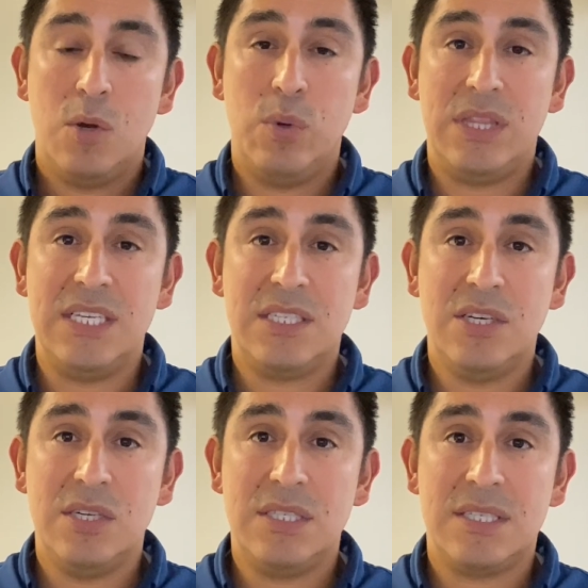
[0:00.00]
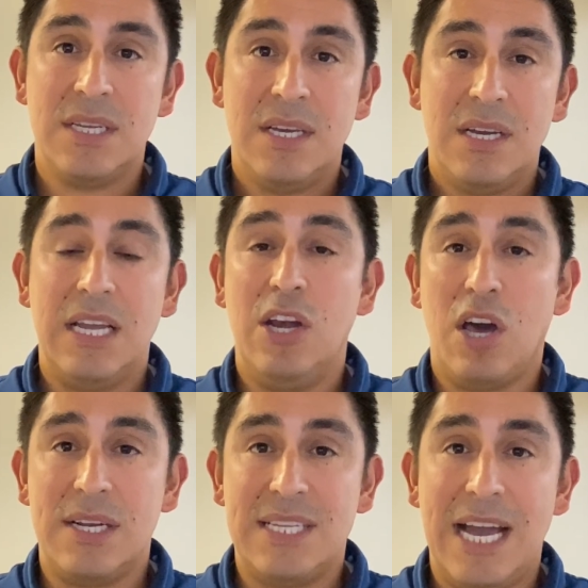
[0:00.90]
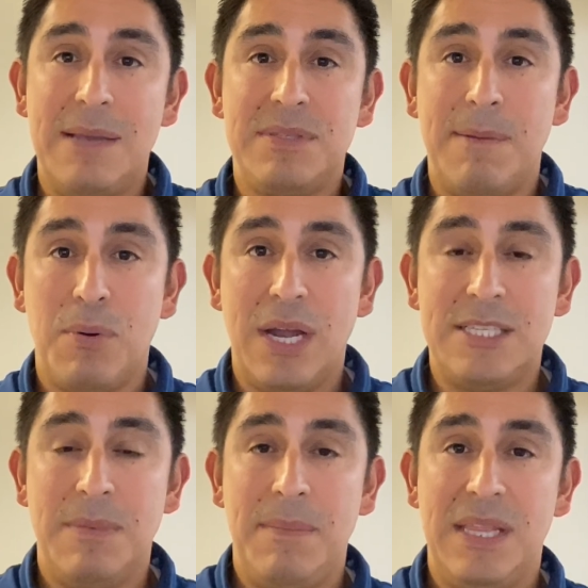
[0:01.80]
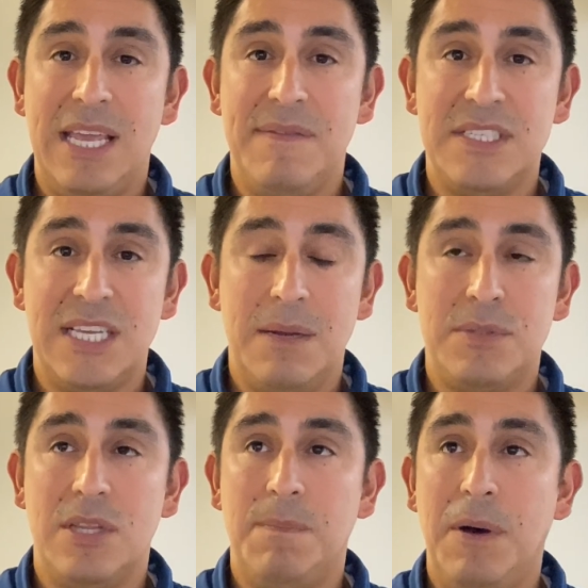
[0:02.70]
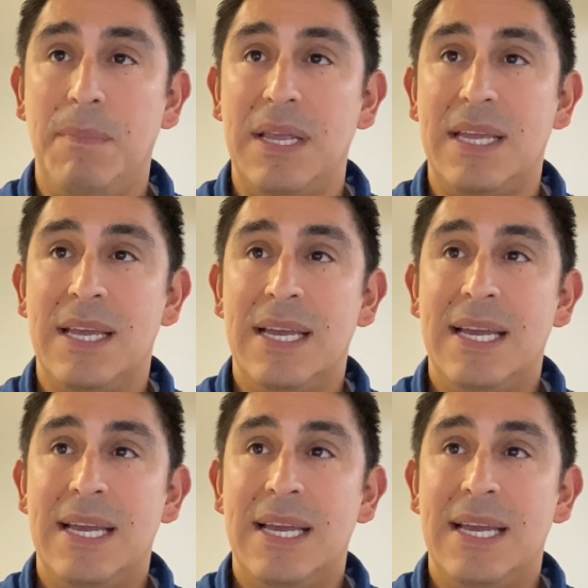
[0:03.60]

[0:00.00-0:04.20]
with these goods a lot of times, and perhaps maybe they even sell them to the public.